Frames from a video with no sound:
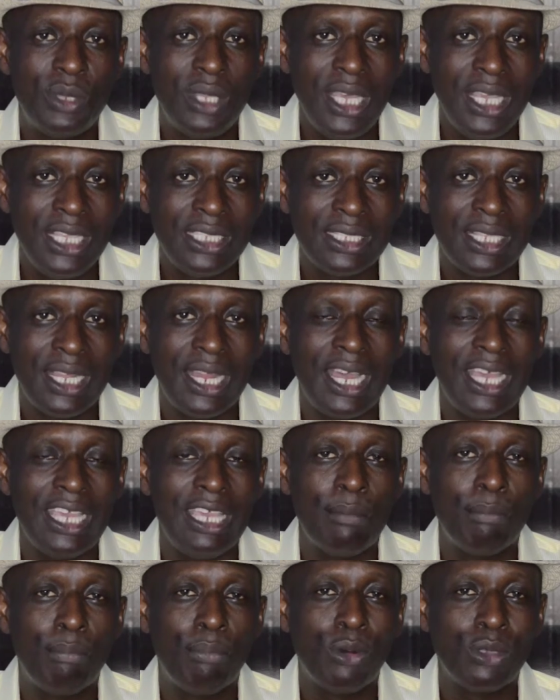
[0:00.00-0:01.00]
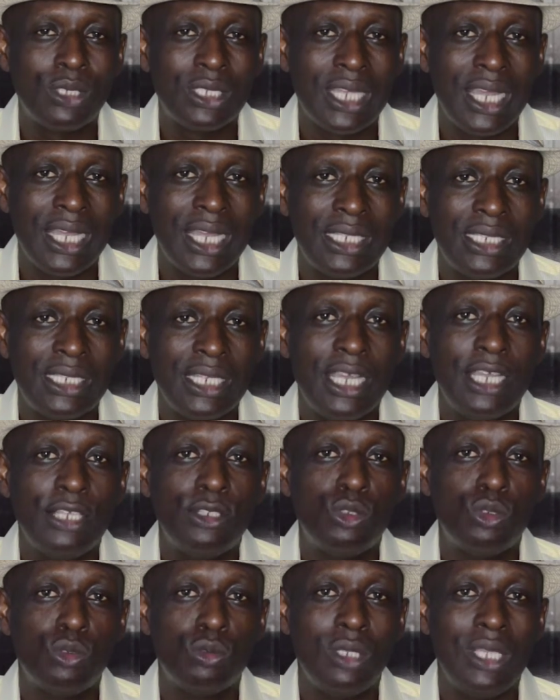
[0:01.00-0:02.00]
things that are important
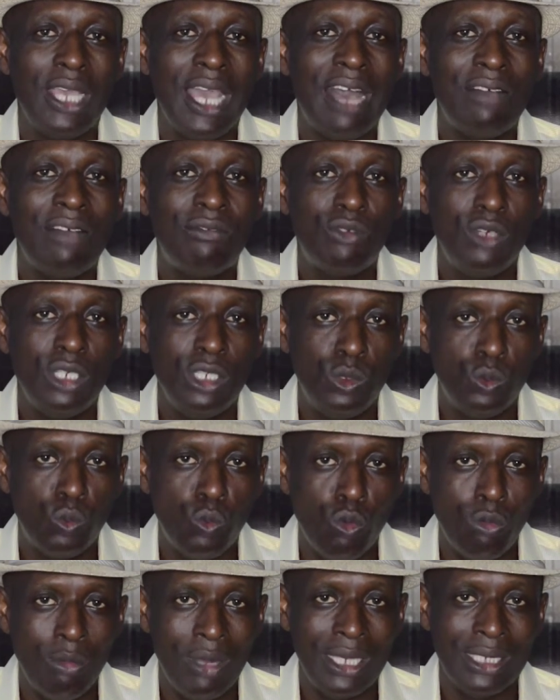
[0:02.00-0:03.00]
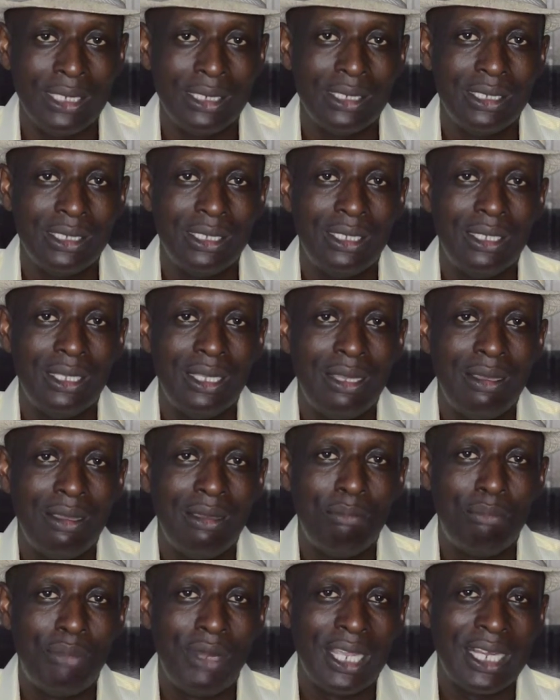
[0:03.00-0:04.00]
to the average woman.
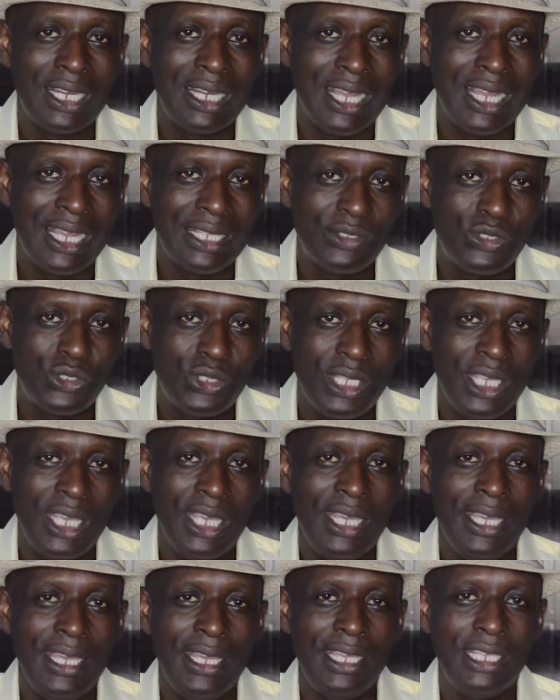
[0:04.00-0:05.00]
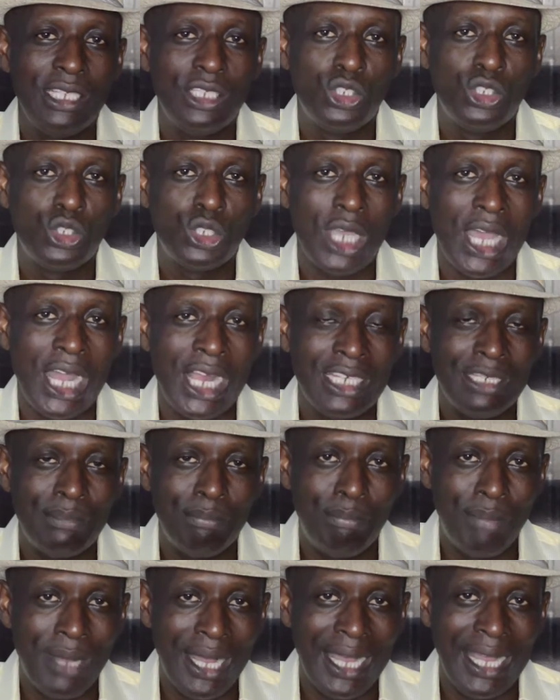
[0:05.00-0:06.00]
Pregnancy,
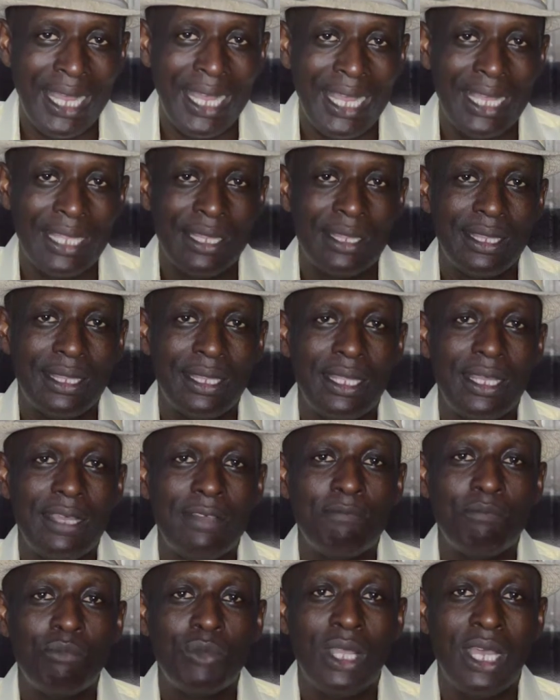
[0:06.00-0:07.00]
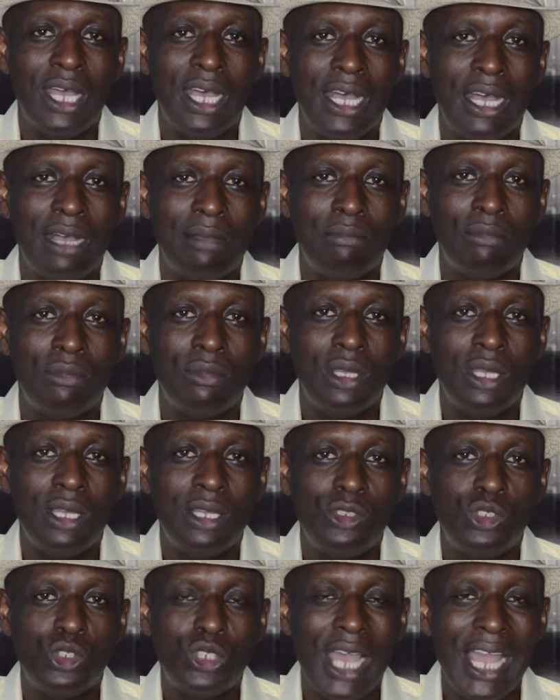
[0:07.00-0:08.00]
childbirth,
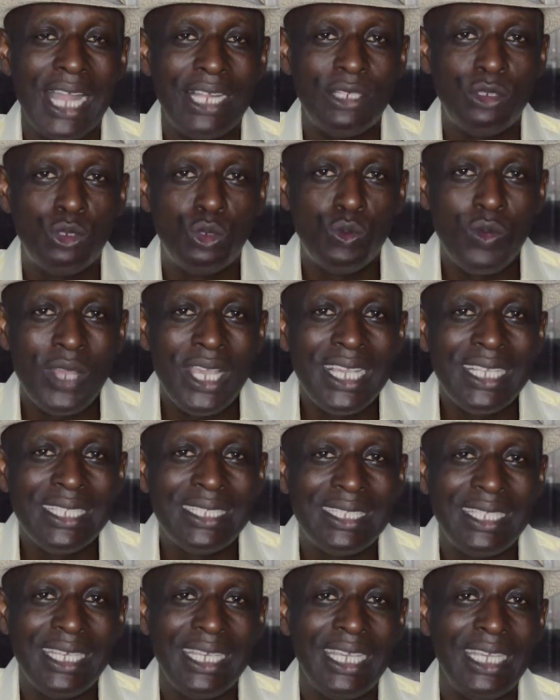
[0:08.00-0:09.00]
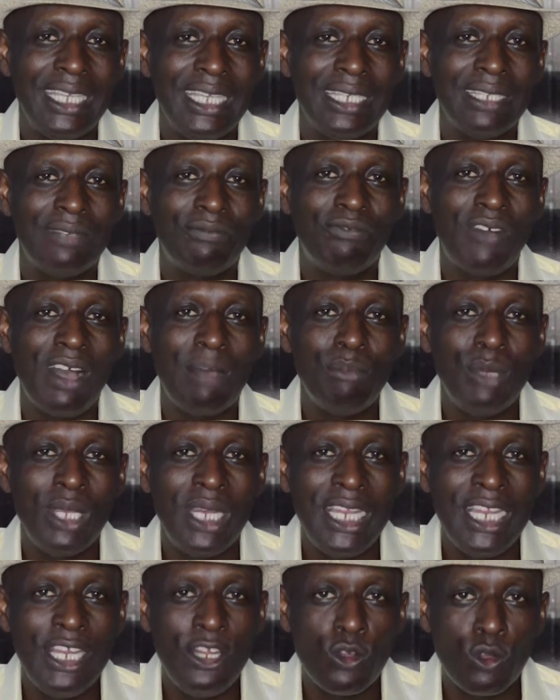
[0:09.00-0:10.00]
child raising,
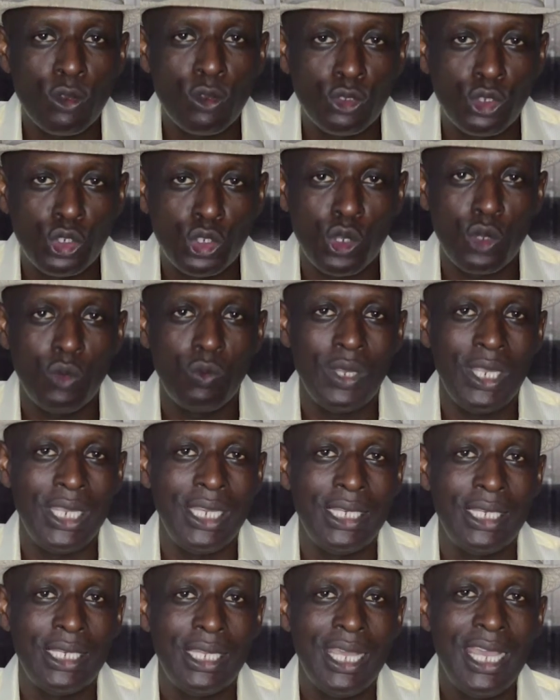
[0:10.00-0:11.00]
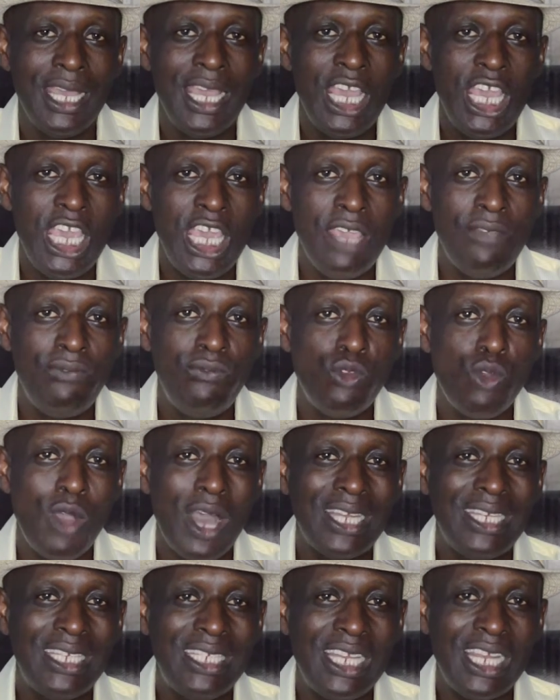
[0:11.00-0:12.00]
family nurturing. If you
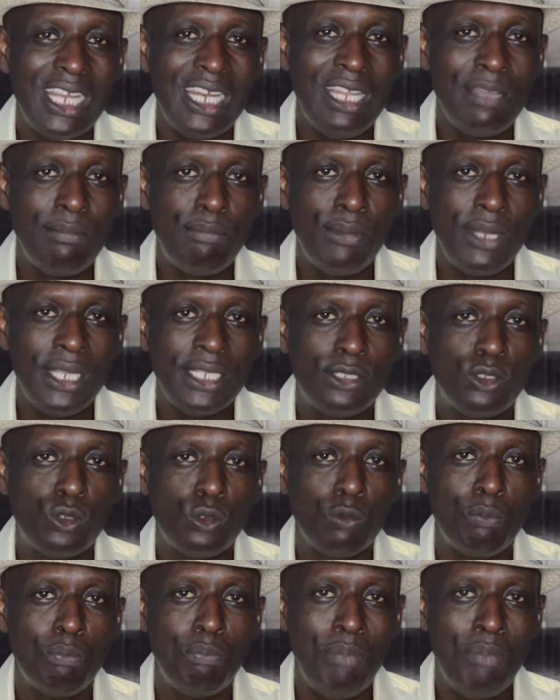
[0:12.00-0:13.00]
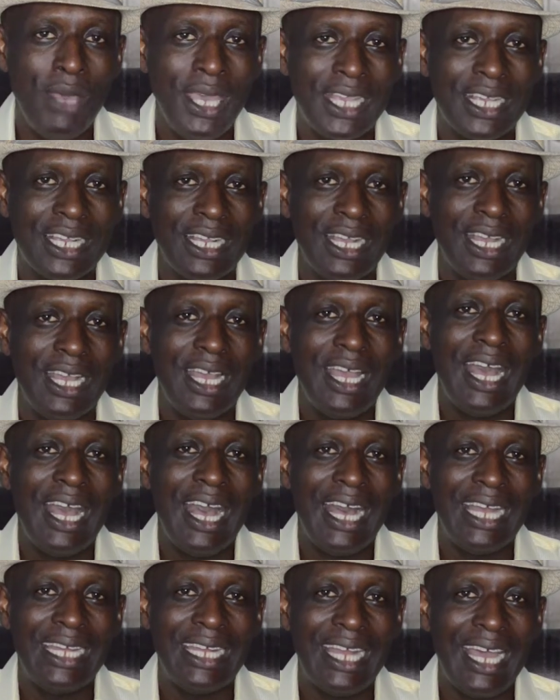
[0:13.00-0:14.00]
are deliberate to bake
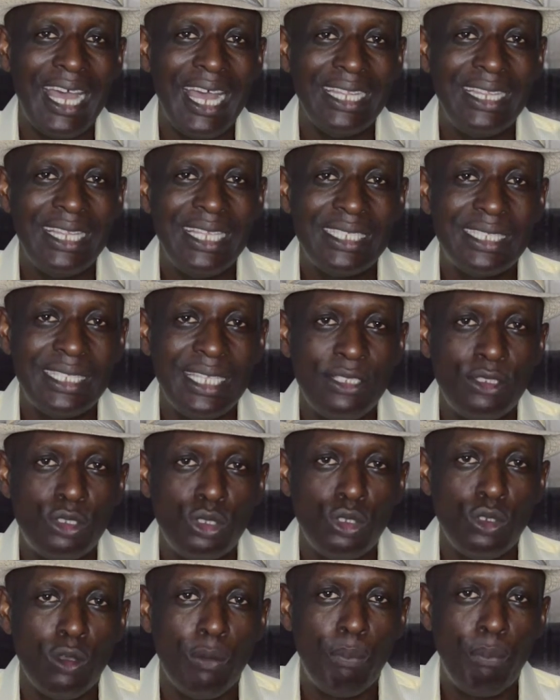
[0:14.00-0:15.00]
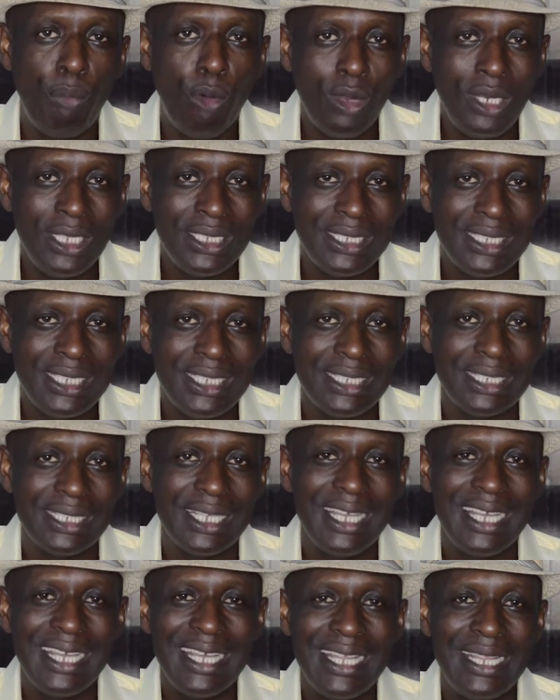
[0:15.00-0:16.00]
and add these things to your policies,
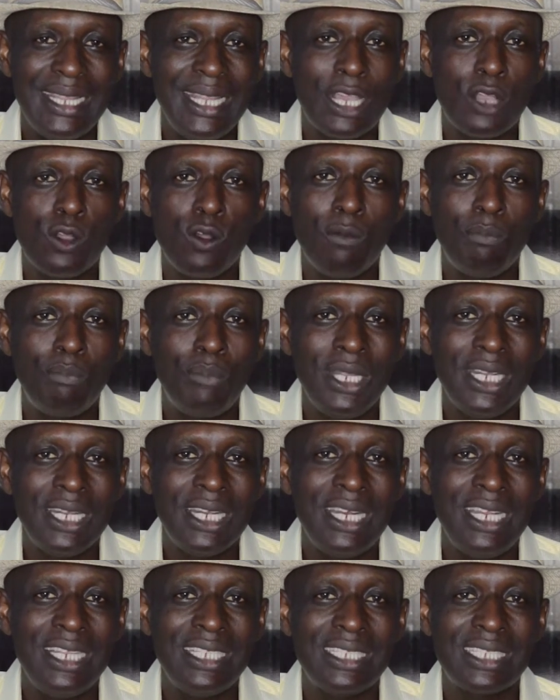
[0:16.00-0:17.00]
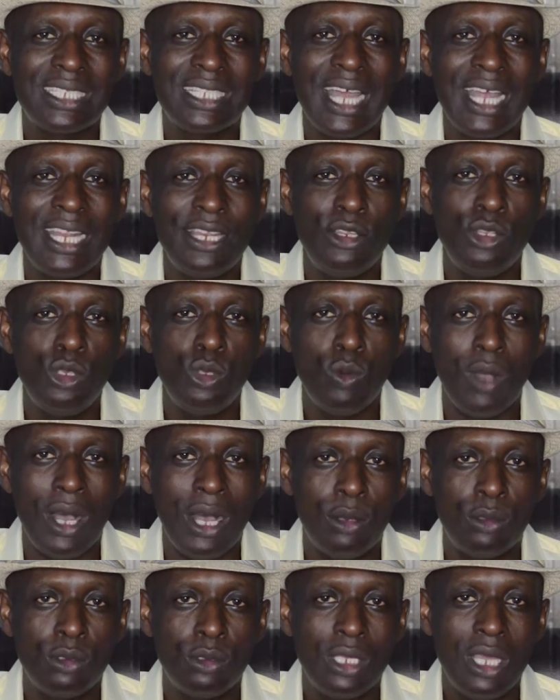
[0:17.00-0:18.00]
they completely stand you
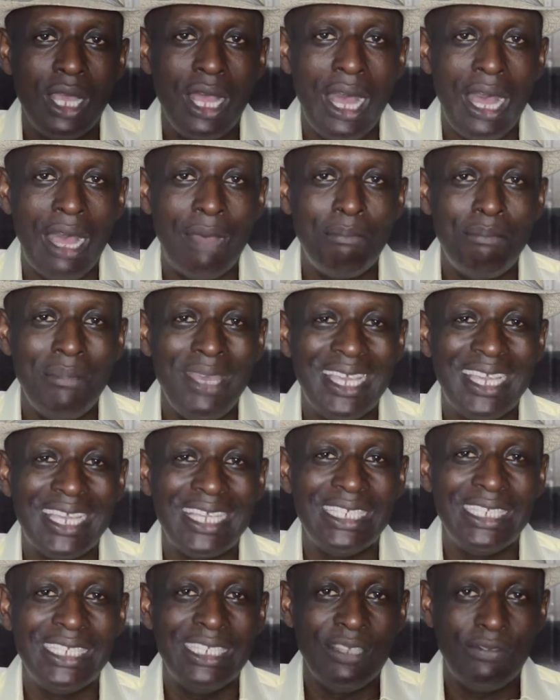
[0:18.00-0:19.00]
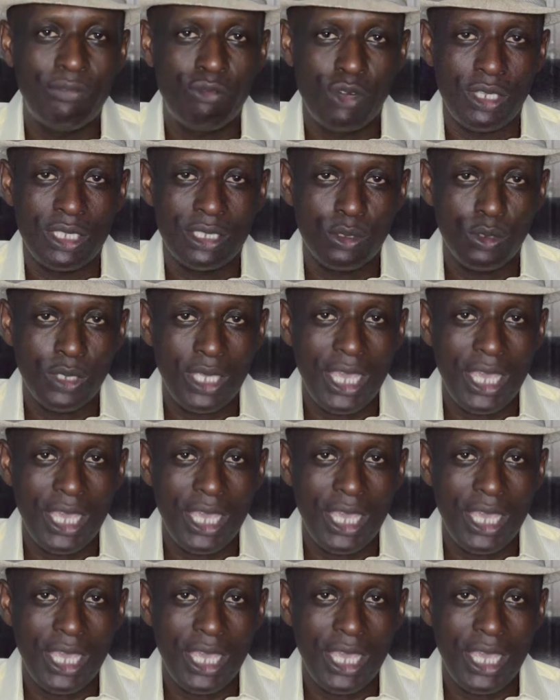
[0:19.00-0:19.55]
out and make a difference.